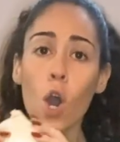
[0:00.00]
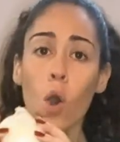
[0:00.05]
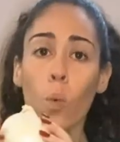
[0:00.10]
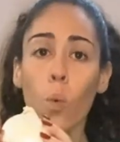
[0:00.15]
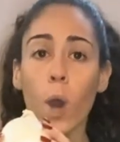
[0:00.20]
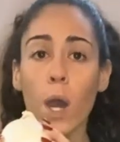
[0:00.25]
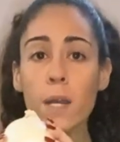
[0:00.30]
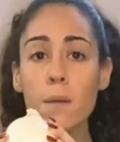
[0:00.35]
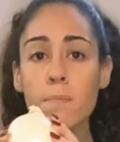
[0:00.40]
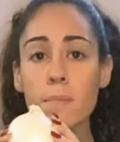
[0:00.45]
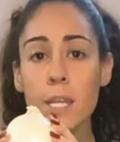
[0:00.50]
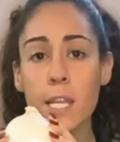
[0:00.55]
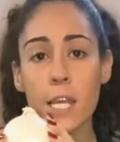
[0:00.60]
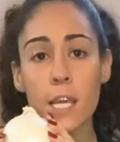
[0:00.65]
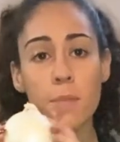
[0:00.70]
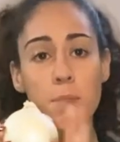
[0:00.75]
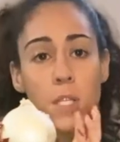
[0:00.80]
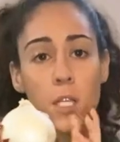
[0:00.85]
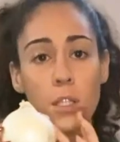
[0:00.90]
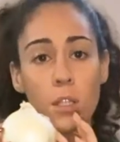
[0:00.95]
1
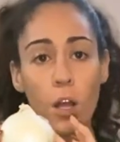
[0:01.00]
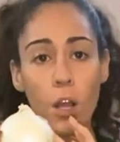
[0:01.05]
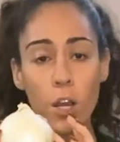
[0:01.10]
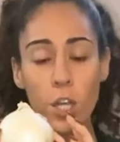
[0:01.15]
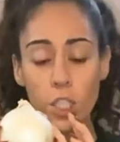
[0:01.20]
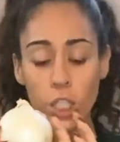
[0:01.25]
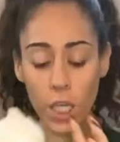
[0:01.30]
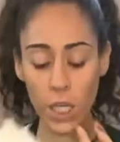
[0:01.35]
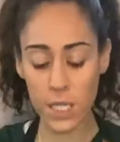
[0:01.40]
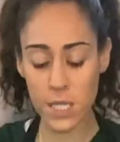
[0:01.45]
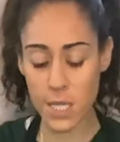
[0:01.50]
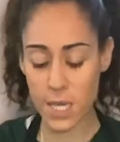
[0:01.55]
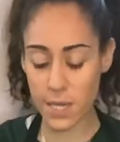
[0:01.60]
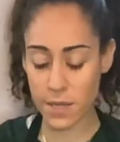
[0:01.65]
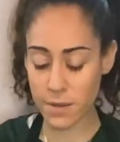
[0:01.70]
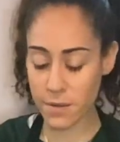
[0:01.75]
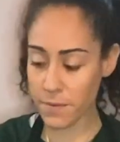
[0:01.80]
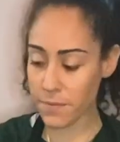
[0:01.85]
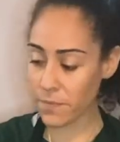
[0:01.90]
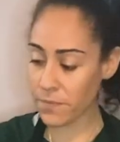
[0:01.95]
medium to large
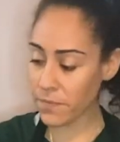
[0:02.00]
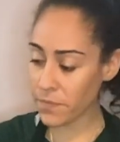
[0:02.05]
onion,